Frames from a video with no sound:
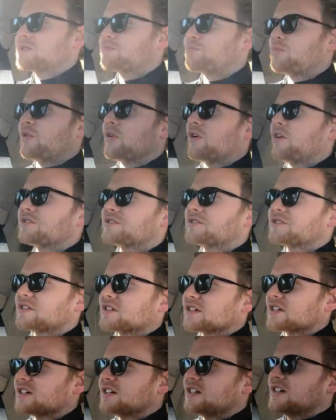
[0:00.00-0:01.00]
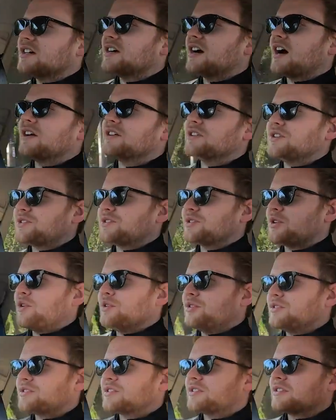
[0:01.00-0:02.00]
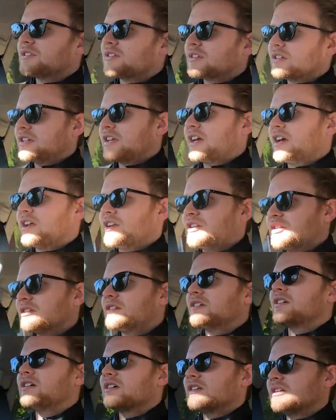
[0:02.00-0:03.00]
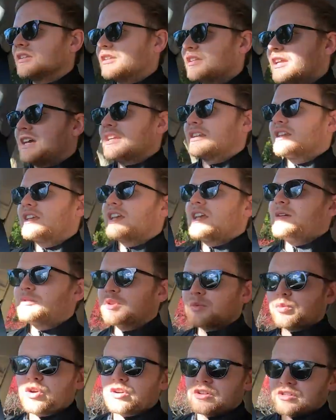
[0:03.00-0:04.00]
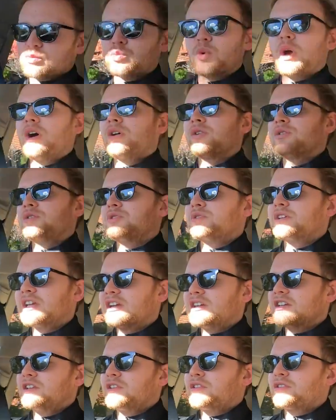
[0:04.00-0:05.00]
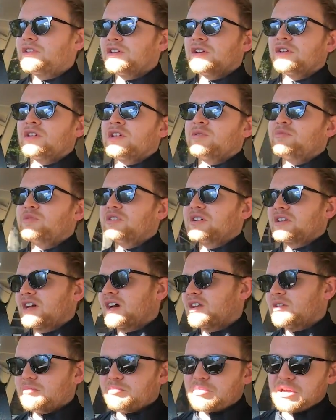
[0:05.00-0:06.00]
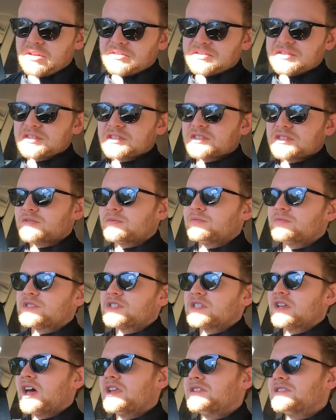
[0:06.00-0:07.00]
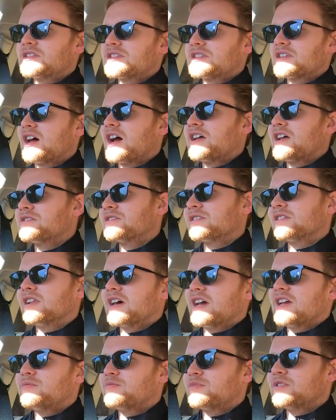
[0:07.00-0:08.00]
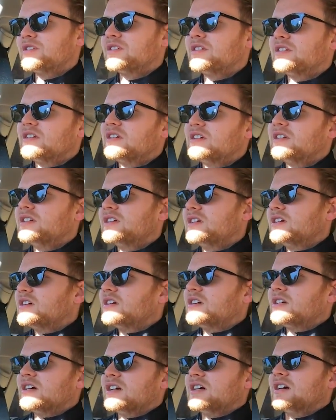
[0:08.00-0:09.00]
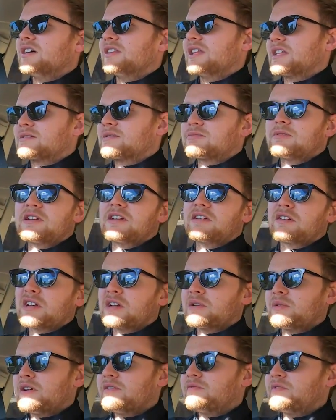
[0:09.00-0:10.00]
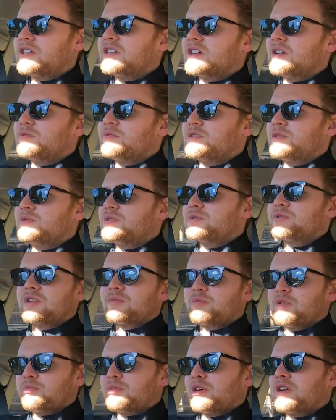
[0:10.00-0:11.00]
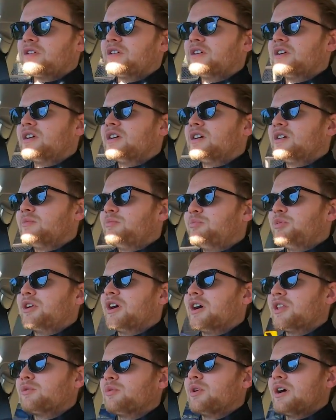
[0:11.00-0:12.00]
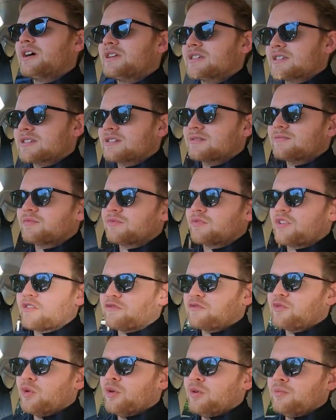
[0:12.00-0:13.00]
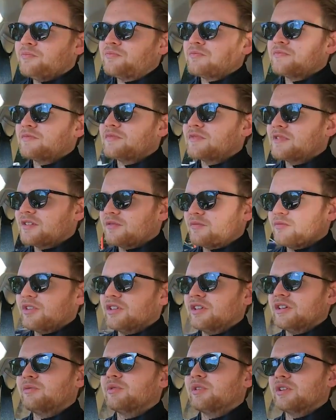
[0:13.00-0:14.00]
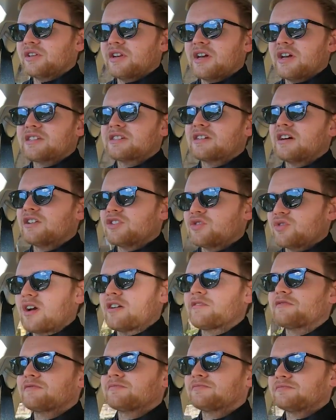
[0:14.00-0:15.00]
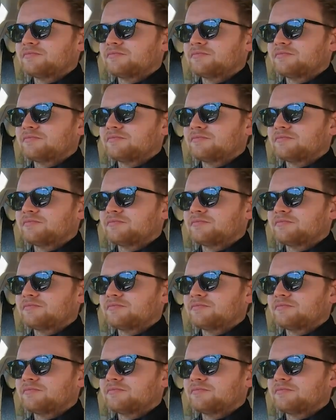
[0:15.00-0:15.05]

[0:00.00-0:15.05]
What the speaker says: spot. You don't get lane keep that works well. You get it in theory, but it kind of bounces from side to side in the lane. But that's one area where VW are doing a bit better. But otherwise, the RAV4, really, really nice car to drive.